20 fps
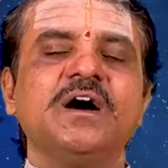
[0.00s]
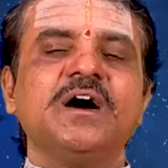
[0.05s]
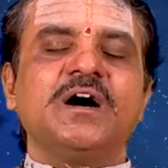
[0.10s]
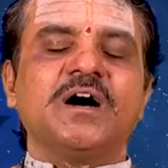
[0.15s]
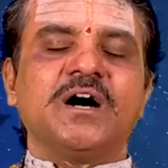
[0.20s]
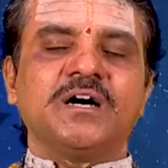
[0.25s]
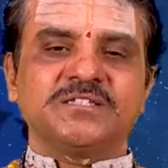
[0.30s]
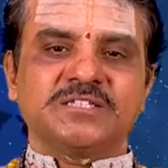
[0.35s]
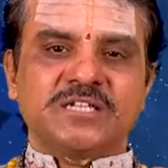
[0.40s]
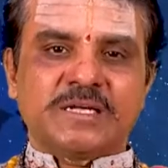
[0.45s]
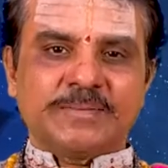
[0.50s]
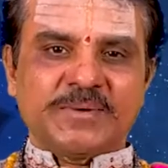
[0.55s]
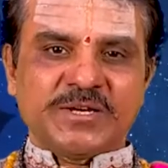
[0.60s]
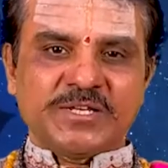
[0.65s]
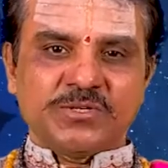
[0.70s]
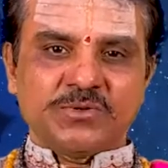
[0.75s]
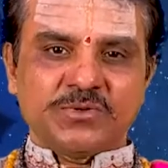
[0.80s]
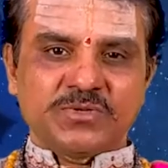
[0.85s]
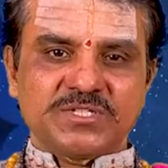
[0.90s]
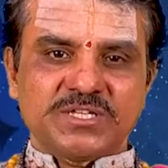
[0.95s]

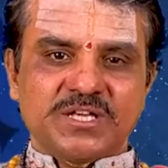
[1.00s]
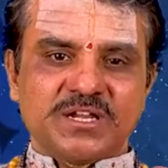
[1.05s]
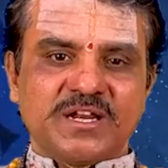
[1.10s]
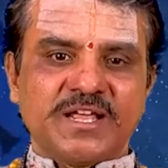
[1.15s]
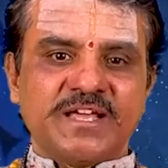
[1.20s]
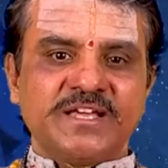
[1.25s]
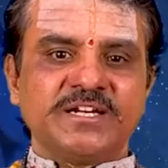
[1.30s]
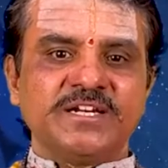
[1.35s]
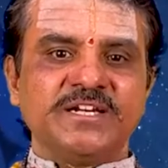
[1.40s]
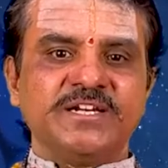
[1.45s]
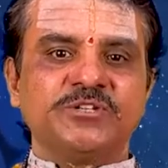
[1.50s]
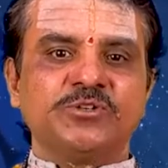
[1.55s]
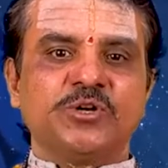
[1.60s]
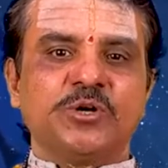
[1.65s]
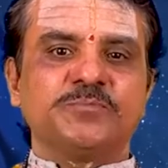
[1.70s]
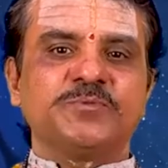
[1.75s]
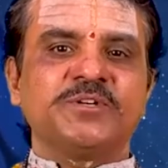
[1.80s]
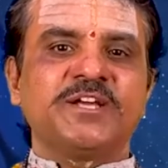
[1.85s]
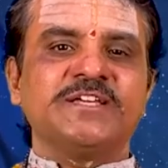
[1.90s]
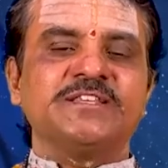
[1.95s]
Entrepreneurs are likely to
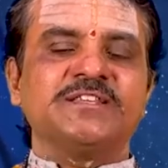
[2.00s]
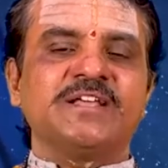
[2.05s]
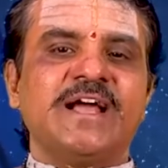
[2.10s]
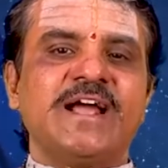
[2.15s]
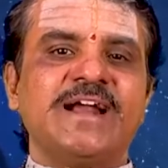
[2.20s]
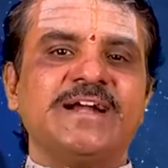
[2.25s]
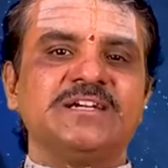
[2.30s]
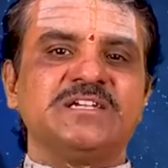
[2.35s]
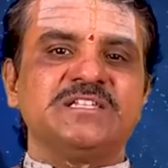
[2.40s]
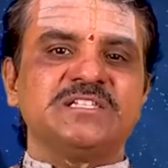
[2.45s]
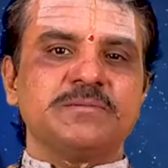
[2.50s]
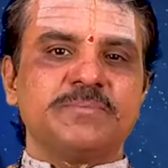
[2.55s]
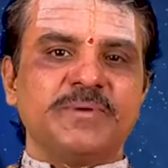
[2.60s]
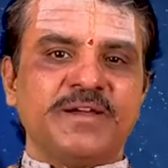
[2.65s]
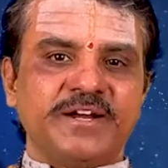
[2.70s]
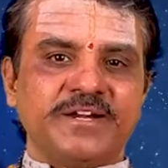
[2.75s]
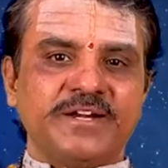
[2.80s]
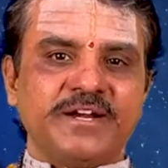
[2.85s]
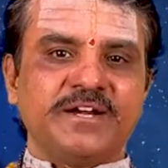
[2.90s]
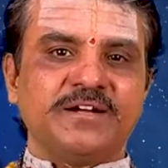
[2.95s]
obtain the
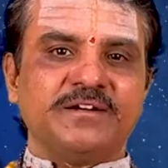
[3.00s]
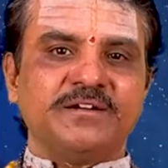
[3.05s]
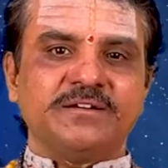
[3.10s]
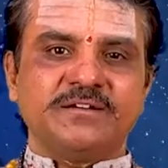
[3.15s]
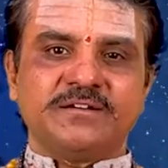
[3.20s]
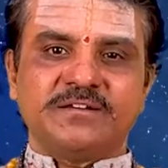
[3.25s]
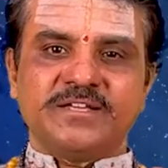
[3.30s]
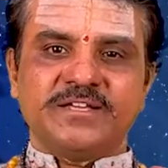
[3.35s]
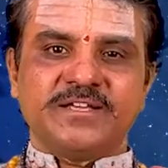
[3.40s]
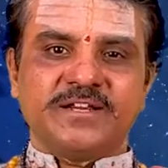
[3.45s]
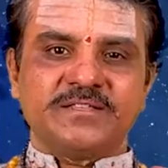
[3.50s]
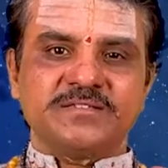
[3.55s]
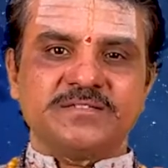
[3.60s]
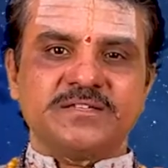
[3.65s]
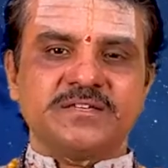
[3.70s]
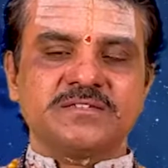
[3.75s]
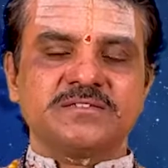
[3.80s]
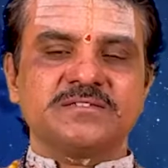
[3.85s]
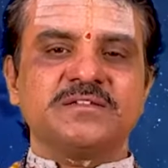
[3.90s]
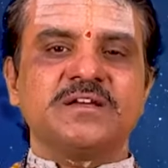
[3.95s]
anticipated
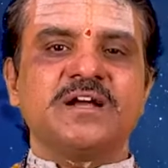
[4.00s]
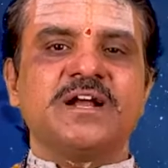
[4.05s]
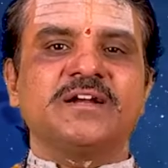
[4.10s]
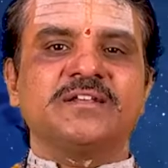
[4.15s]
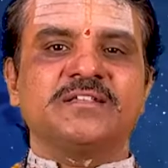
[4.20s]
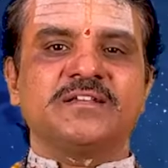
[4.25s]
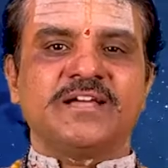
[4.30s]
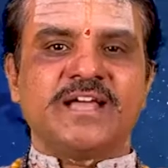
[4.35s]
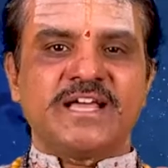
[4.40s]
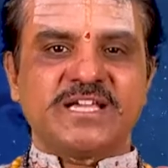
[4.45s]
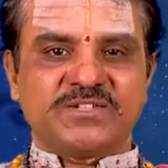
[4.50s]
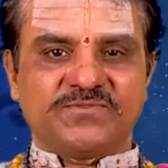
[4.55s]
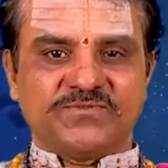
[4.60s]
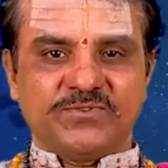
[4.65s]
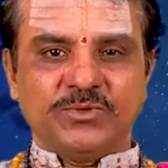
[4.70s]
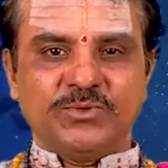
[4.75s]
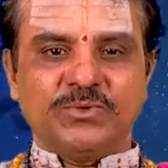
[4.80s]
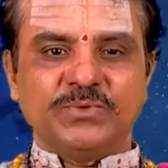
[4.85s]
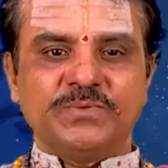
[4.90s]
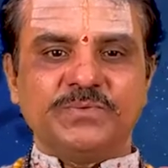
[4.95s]
clearances and the cash
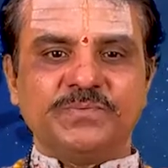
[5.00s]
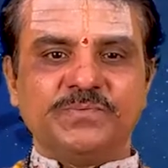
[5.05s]
flow.